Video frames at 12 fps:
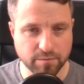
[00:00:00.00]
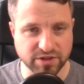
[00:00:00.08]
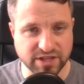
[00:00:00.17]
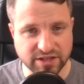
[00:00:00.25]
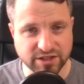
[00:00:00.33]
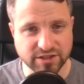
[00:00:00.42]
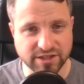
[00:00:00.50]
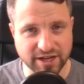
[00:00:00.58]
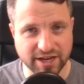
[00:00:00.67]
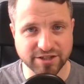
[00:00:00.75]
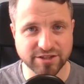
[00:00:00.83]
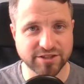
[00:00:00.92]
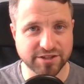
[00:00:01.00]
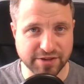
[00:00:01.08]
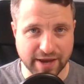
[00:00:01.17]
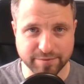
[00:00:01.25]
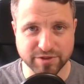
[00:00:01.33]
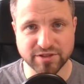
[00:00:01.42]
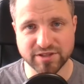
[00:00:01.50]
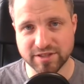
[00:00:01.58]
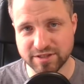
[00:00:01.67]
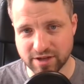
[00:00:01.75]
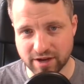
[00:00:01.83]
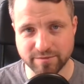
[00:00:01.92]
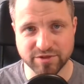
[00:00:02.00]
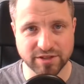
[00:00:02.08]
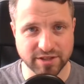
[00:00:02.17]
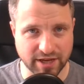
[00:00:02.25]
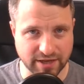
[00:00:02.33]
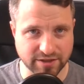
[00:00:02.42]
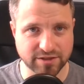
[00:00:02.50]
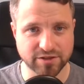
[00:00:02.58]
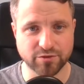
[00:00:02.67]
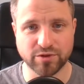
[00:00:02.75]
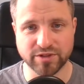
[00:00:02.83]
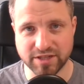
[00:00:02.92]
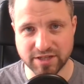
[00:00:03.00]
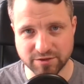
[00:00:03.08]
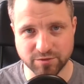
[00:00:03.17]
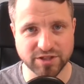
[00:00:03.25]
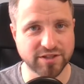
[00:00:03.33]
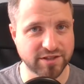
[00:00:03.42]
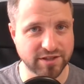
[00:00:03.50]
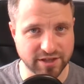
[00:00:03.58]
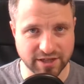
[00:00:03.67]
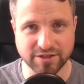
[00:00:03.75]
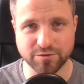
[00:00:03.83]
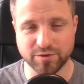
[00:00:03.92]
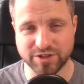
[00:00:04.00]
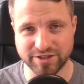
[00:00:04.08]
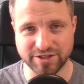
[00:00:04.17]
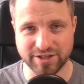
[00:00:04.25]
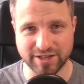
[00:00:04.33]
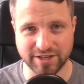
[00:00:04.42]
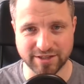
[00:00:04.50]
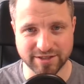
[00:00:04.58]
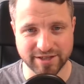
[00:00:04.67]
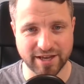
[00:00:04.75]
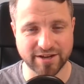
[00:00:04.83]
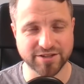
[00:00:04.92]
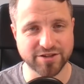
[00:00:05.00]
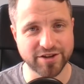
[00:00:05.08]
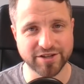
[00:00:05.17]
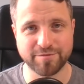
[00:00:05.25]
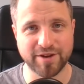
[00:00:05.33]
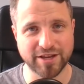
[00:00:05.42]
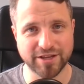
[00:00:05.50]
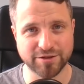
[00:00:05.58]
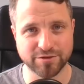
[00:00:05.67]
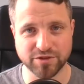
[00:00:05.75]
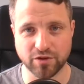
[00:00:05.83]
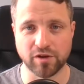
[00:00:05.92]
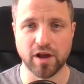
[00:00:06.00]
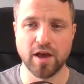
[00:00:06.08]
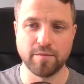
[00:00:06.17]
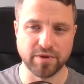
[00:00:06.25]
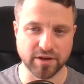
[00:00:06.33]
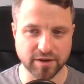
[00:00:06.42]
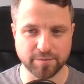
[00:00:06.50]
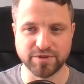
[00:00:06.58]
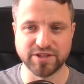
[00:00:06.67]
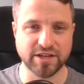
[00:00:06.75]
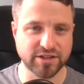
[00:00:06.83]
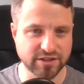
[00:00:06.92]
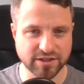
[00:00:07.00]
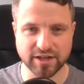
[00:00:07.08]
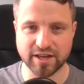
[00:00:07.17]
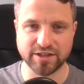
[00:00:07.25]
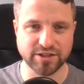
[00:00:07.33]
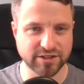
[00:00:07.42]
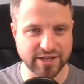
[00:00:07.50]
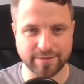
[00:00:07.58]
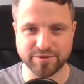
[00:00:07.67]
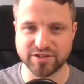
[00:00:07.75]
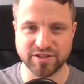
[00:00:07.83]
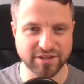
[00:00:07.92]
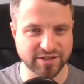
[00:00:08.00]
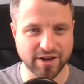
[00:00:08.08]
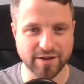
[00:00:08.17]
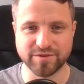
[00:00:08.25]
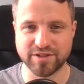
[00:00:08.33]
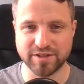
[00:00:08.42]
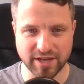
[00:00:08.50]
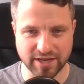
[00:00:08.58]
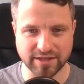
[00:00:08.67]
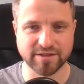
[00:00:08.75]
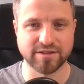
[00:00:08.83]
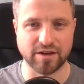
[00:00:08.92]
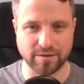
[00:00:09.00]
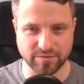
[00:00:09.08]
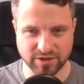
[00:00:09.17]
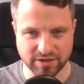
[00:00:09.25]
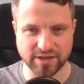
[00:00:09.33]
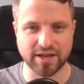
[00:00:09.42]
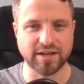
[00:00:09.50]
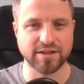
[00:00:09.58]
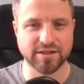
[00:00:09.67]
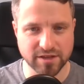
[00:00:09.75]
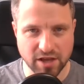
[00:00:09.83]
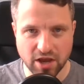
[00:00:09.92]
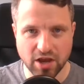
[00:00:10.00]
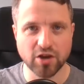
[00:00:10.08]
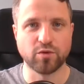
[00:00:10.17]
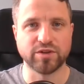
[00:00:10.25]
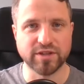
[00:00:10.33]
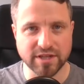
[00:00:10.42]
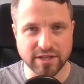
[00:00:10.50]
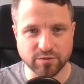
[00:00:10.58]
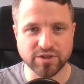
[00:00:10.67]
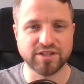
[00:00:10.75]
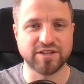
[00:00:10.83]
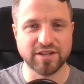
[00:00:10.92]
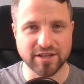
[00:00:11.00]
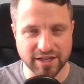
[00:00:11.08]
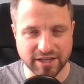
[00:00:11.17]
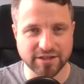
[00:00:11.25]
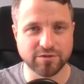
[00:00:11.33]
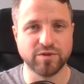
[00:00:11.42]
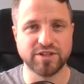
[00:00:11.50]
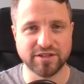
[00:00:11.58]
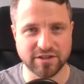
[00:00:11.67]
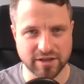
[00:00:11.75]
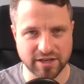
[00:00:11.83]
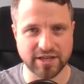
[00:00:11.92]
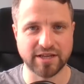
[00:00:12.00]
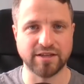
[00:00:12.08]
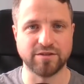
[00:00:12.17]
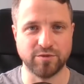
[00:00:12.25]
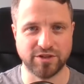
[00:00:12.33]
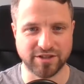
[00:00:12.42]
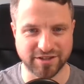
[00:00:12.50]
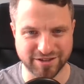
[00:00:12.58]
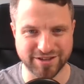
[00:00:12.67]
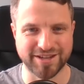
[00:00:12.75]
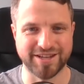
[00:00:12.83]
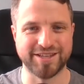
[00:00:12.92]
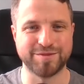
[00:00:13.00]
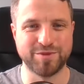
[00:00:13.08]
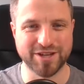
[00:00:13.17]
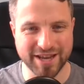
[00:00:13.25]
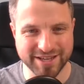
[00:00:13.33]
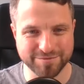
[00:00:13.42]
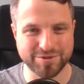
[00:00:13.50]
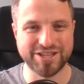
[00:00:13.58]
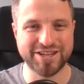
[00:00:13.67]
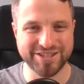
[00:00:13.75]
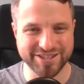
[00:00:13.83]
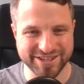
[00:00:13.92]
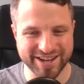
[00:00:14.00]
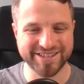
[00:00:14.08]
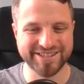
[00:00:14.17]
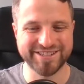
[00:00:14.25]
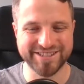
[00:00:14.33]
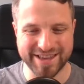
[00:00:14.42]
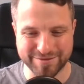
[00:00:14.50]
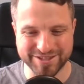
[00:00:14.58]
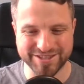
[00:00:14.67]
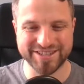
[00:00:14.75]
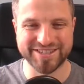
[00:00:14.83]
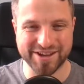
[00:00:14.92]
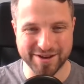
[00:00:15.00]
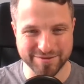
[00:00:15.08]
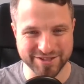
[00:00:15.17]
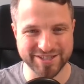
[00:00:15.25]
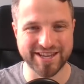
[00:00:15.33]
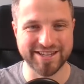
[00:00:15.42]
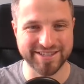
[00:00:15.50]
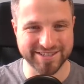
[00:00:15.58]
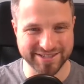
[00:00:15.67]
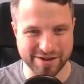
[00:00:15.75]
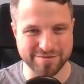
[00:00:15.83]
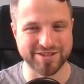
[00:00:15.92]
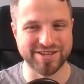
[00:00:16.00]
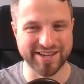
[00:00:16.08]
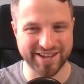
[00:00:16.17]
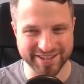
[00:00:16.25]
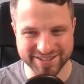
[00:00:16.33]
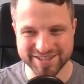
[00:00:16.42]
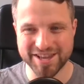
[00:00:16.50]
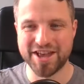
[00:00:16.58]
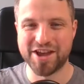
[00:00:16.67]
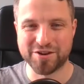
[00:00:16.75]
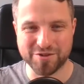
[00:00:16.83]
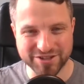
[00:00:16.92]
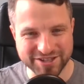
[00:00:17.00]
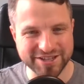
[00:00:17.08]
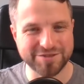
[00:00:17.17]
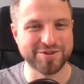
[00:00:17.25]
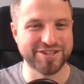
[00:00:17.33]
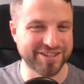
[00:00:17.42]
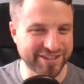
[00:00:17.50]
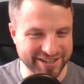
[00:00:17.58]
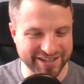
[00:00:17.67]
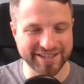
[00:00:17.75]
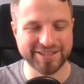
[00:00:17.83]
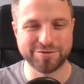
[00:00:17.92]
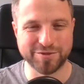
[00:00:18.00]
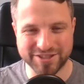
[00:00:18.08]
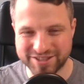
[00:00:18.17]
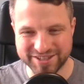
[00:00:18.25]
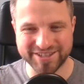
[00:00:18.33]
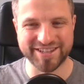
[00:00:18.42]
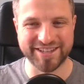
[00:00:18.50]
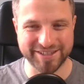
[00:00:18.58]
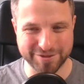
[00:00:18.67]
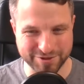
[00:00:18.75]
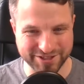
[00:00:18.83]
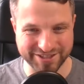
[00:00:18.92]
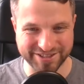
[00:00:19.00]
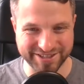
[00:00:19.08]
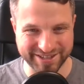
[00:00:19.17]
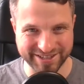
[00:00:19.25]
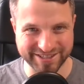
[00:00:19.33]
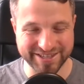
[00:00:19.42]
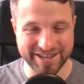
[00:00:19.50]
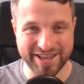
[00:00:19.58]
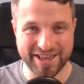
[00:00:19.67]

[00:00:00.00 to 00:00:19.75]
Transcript: possessions, negations, absences, times, and dates, quantities, wishes, and needs, wishes, and needs. And I started to make it into a song, but possessions, negations, absences, times, and dates, times, and dates, quantities, wishes, and needs, wishes, and needs, wishes, and needs, Bege possessions, negations, absences, times, and dates, times, and dates, quantities, wishes, and needs, wishes, and needs, wishes, and needs.